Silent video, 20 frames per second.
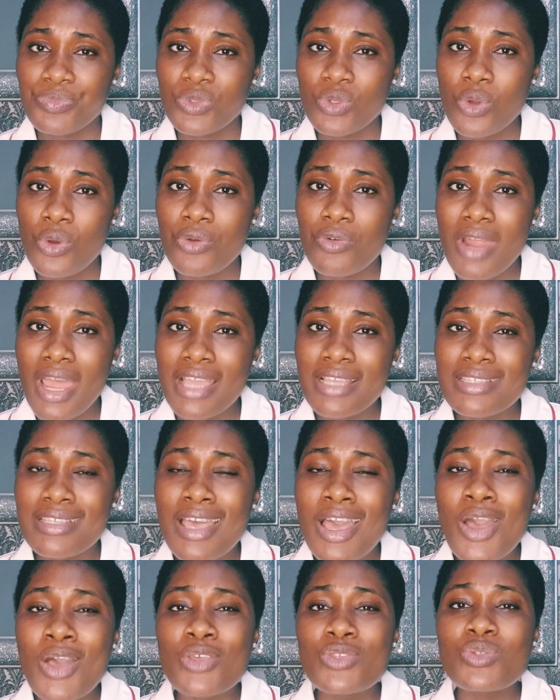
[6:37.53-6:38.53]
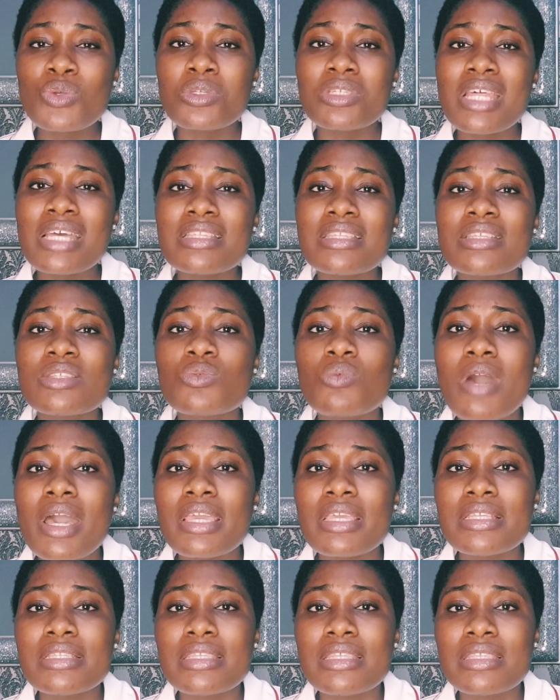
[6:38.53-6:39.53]
All right, so that is why
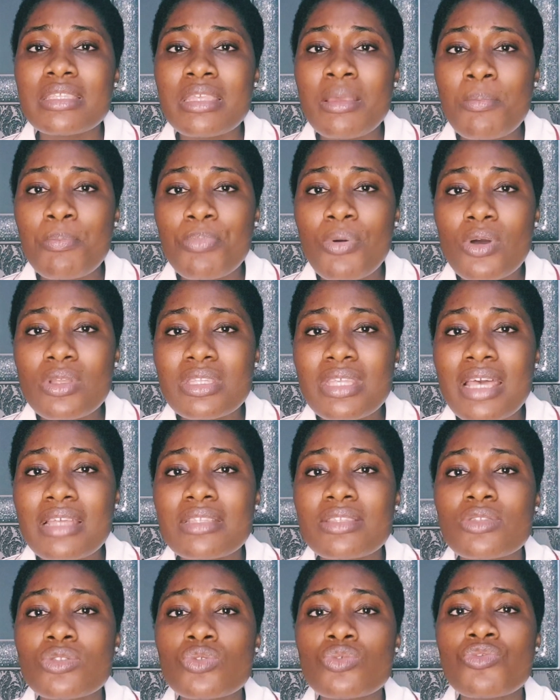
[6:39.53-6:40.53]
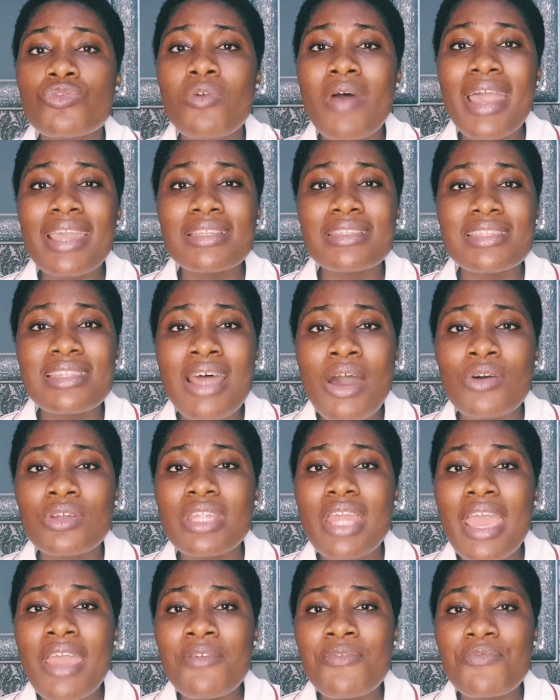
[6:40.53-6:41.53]
it is important to write down
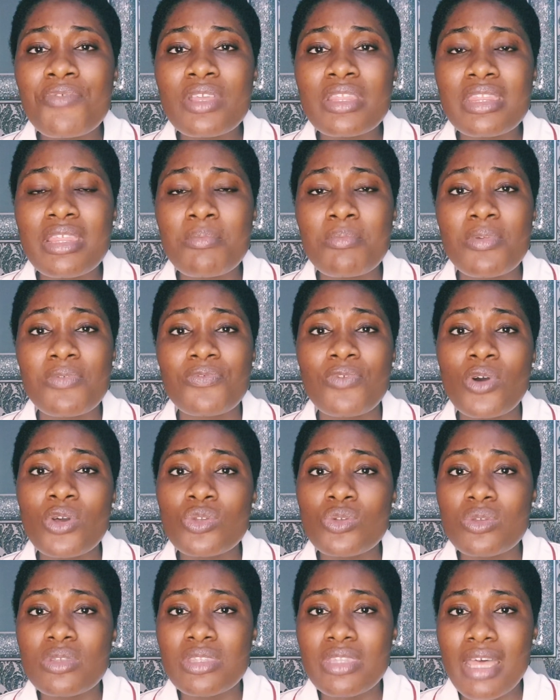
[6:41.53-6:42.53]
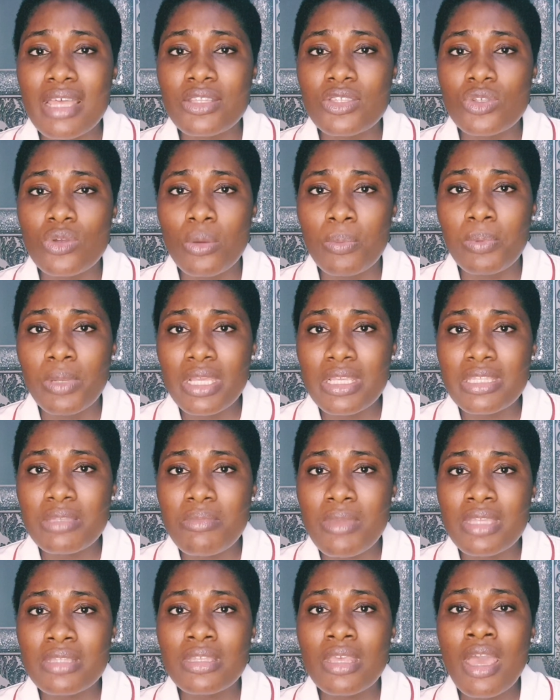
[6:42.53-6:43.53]
everything before you start your
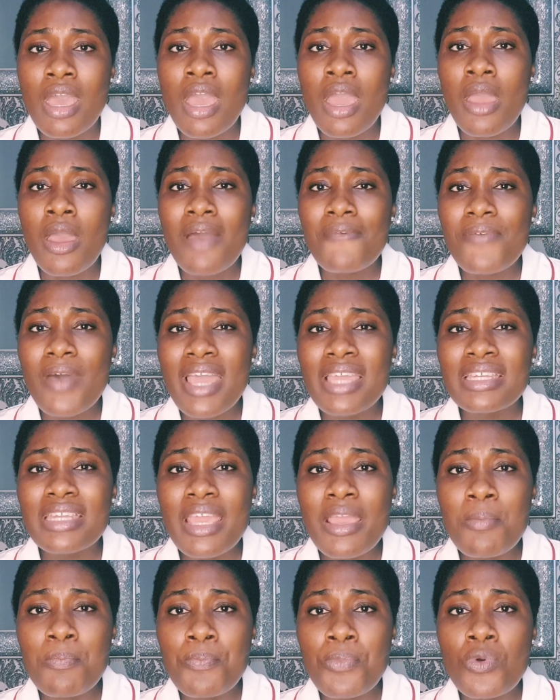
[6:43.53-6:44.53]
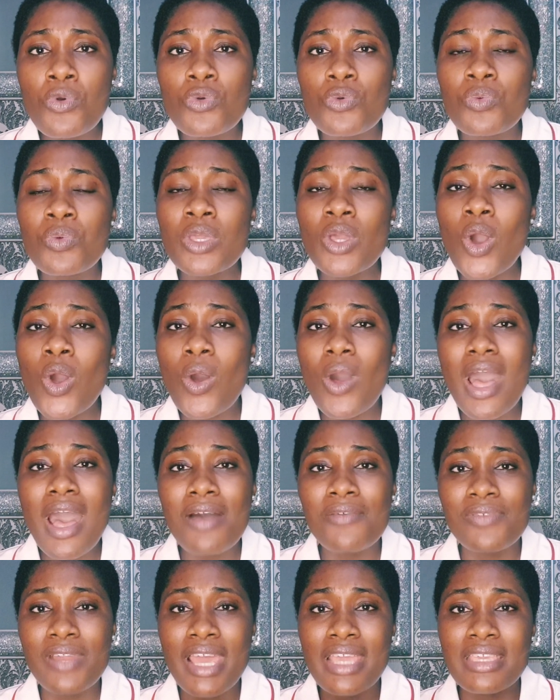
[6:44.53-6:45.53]
placement. Find a book. We all
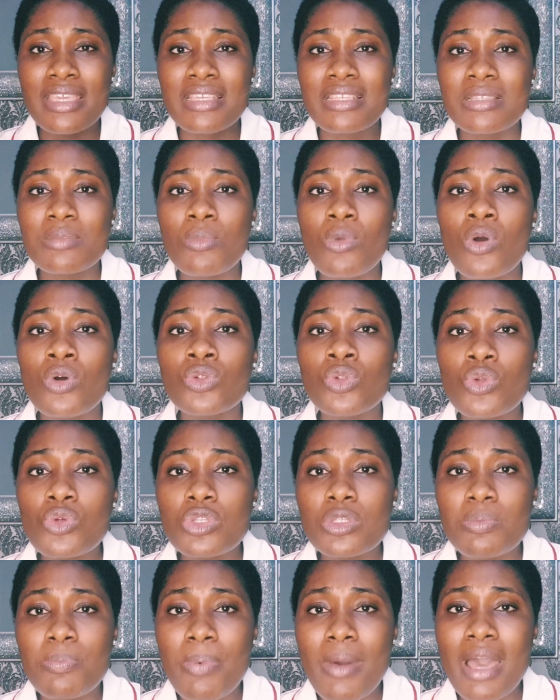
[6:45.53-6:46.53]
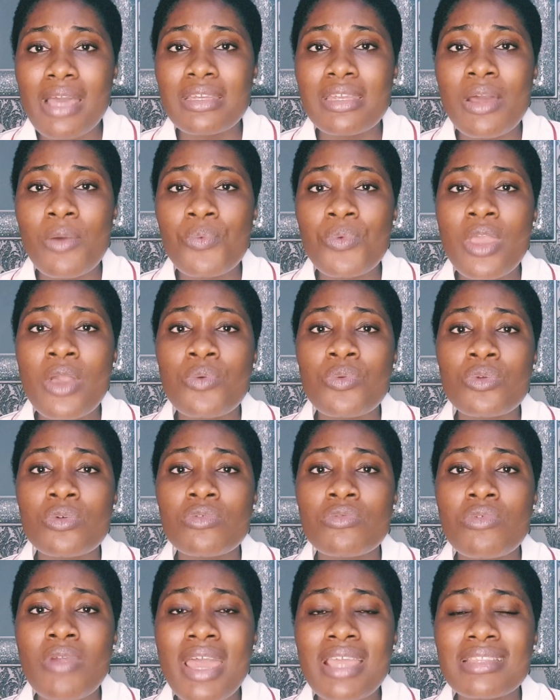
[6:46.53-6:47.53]
have like a small notepad that where
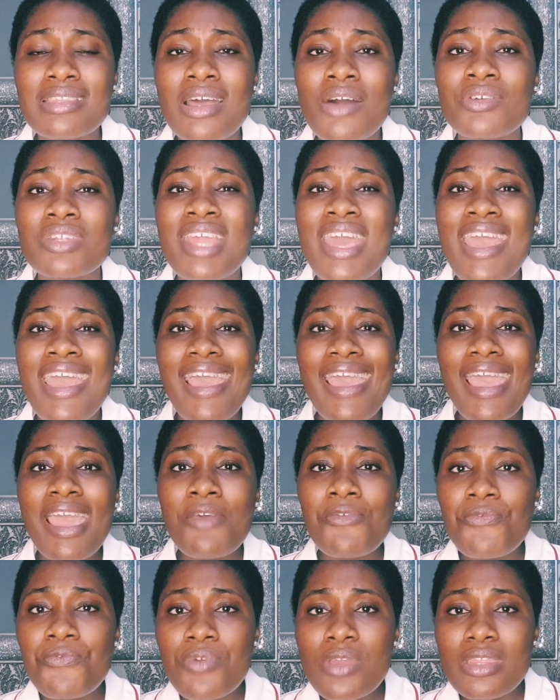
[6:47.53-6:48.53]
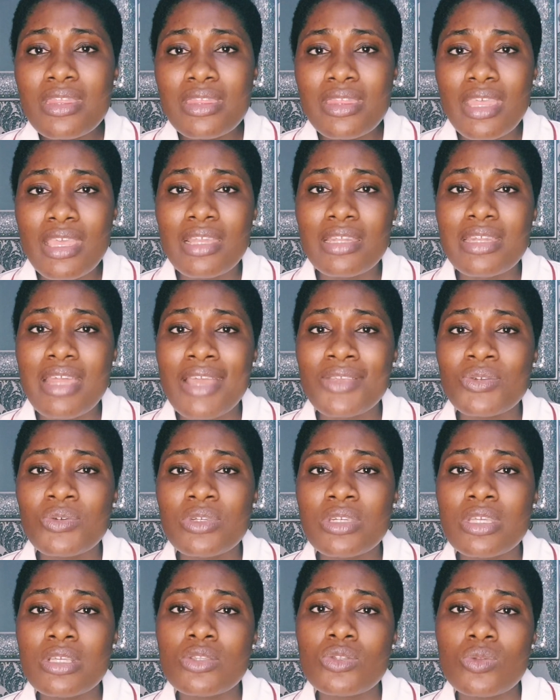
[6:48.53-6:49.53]
you write down everything that you
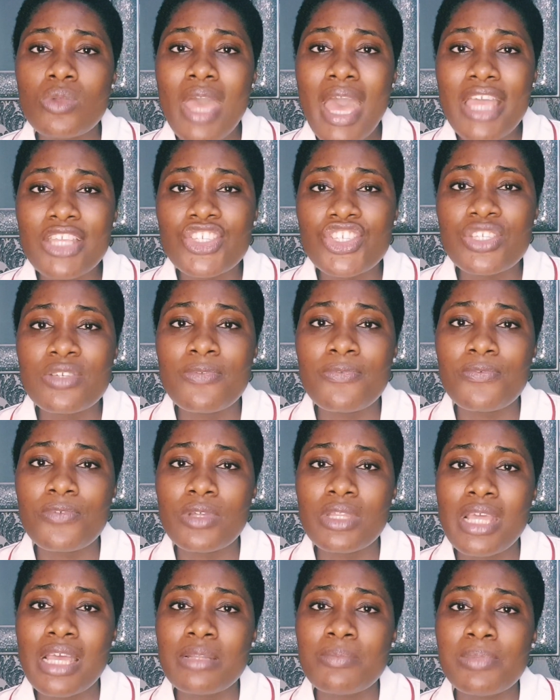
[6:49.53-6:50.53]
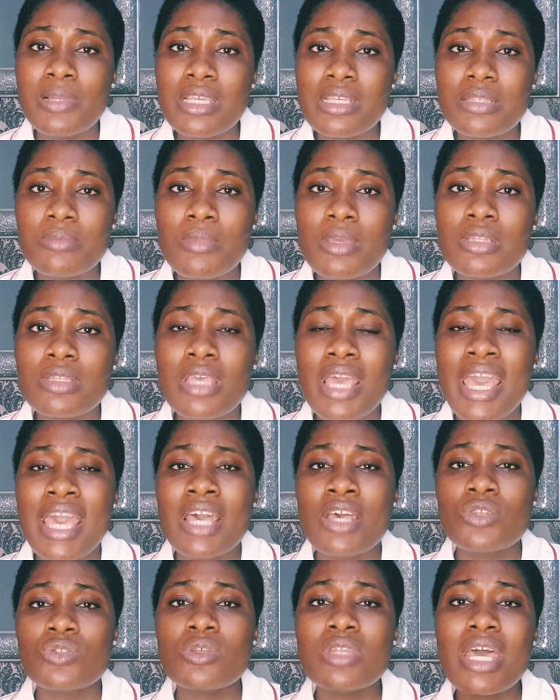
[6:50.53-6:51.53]
need to achieve for that placement,
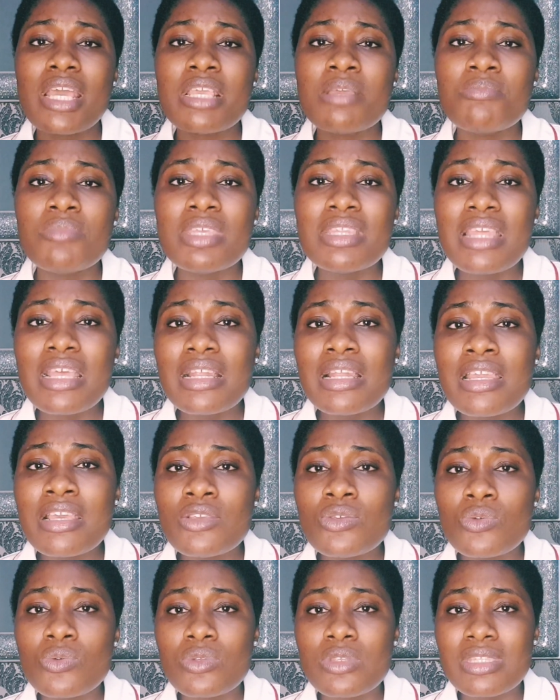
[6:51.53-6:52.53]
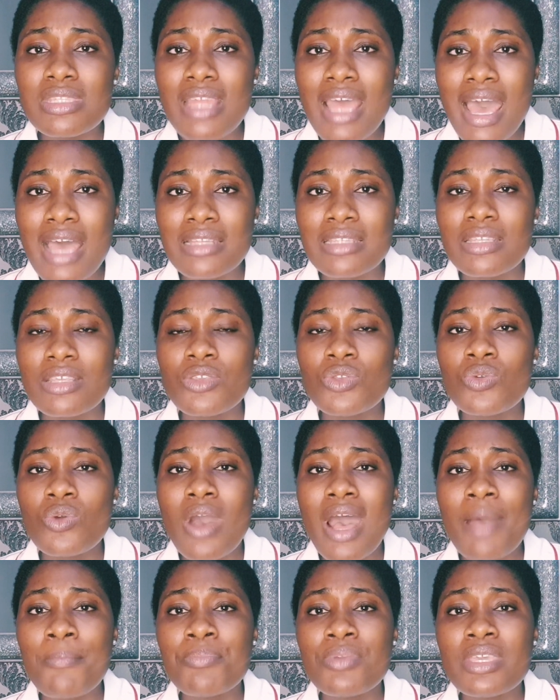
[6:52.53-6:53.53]
so that immediately you start, you
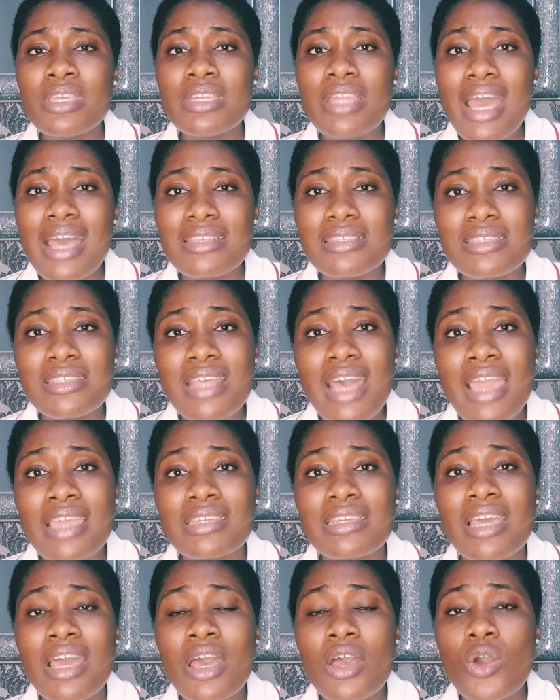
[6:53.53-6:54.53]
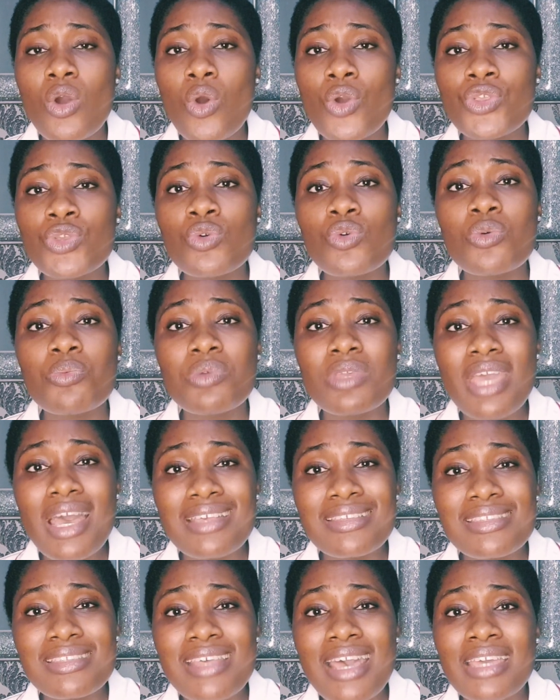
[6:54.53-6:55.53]
are being assigned, or you will be
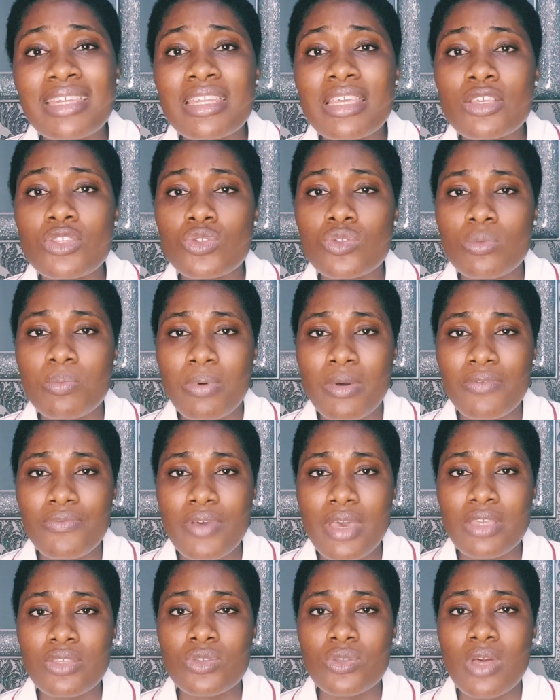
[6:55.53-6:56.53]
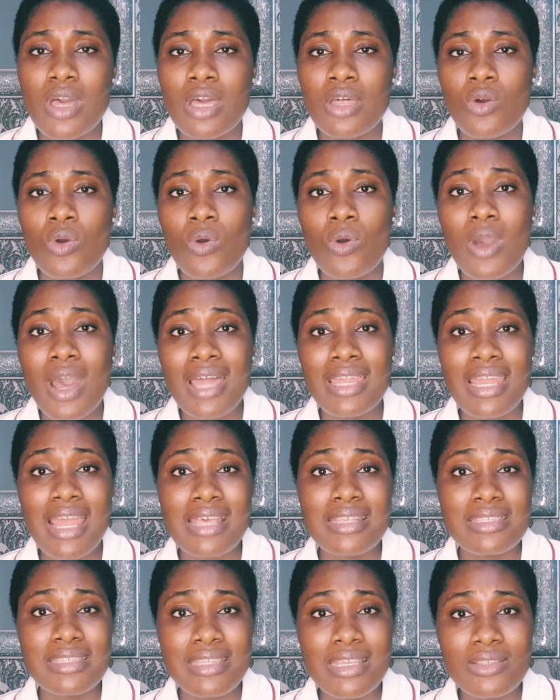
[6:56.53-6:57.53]
assigned a supervisor or an
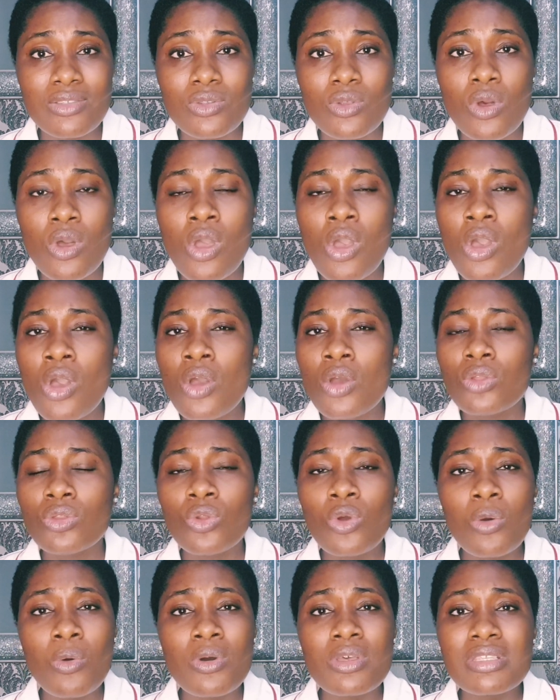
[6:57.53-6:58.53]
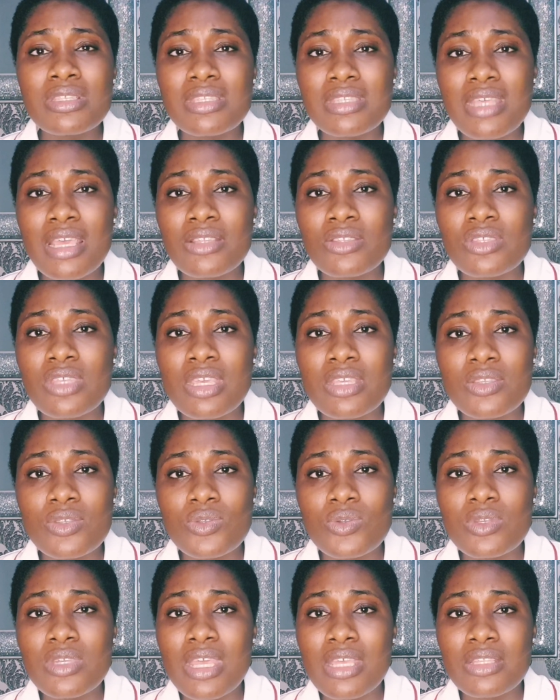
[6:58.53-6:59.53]
assessor. No one sends a
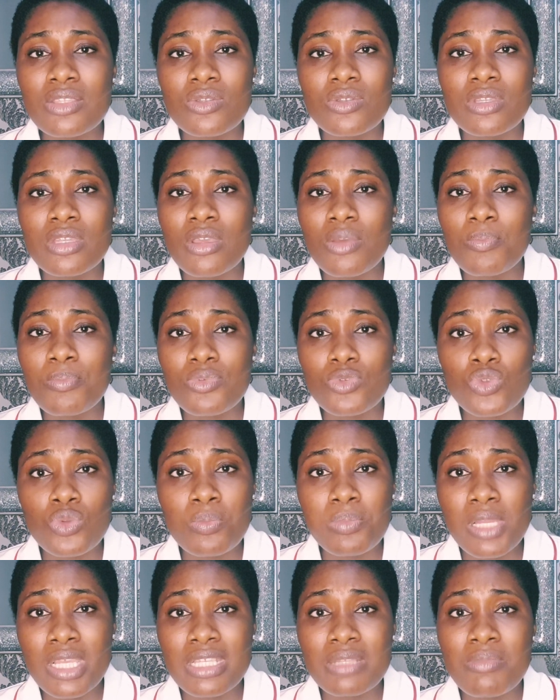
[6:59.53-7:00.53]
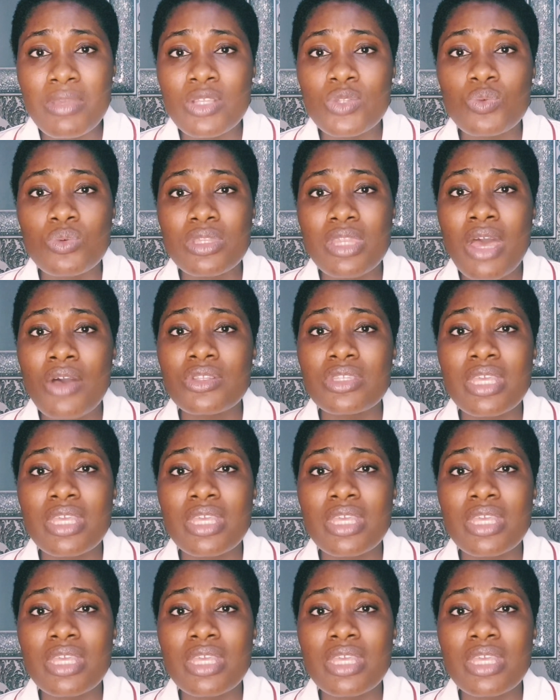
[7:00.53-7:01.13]
student to placement without